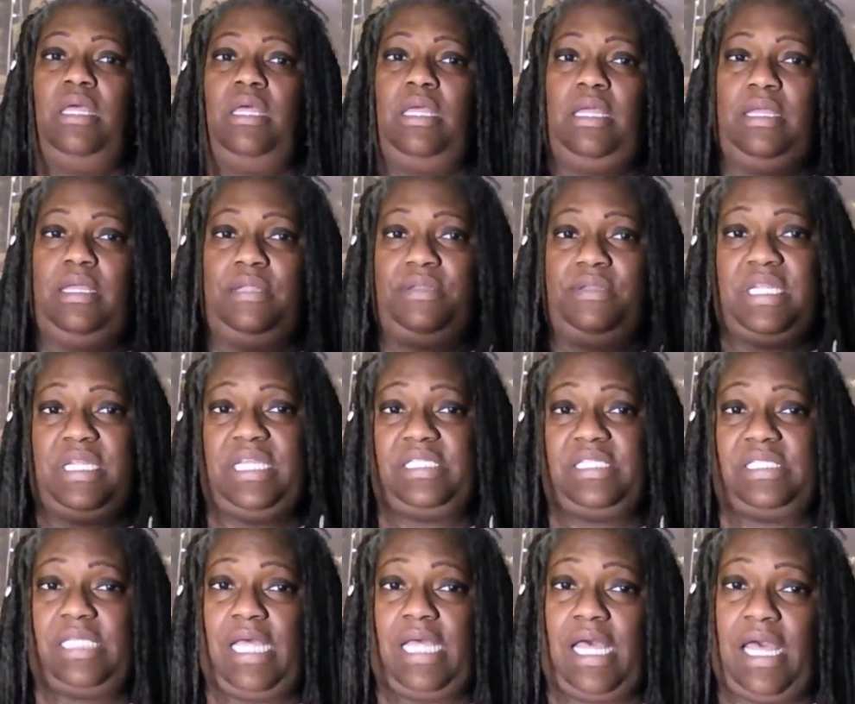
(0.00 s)
and
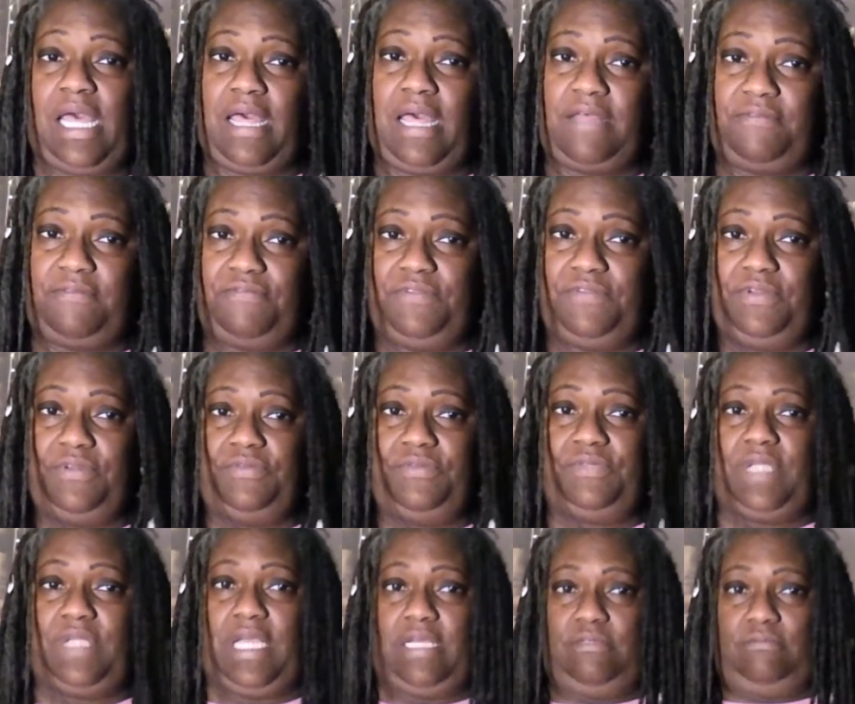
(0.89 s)
that's how I fell
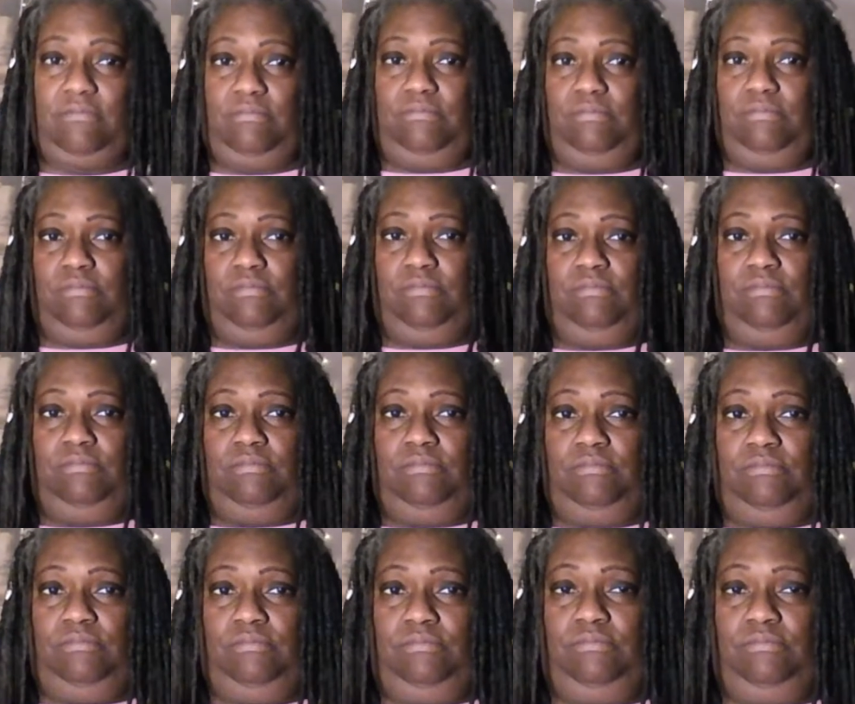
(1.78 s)
down.
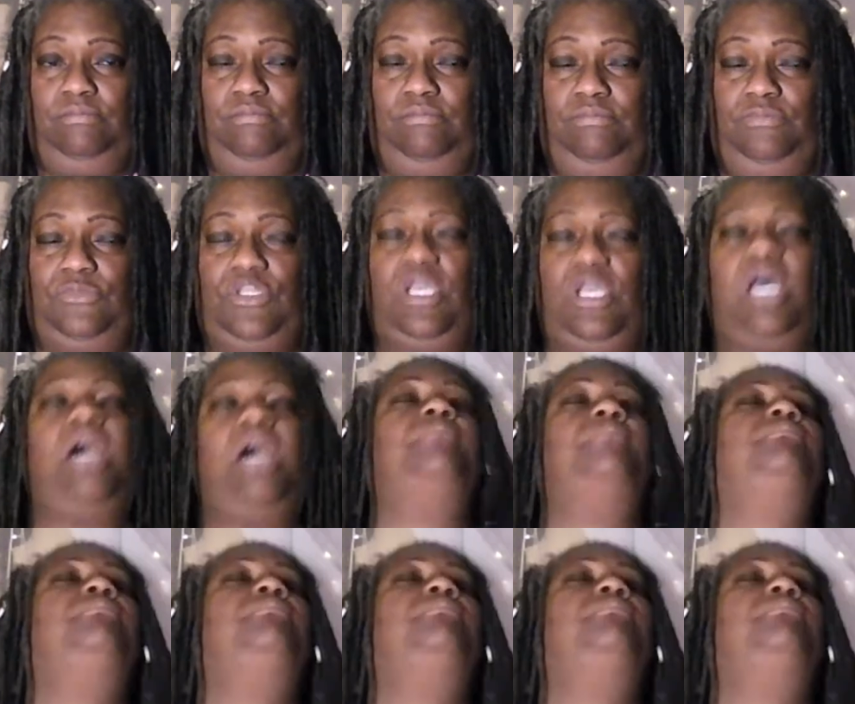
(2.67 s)
Yeah,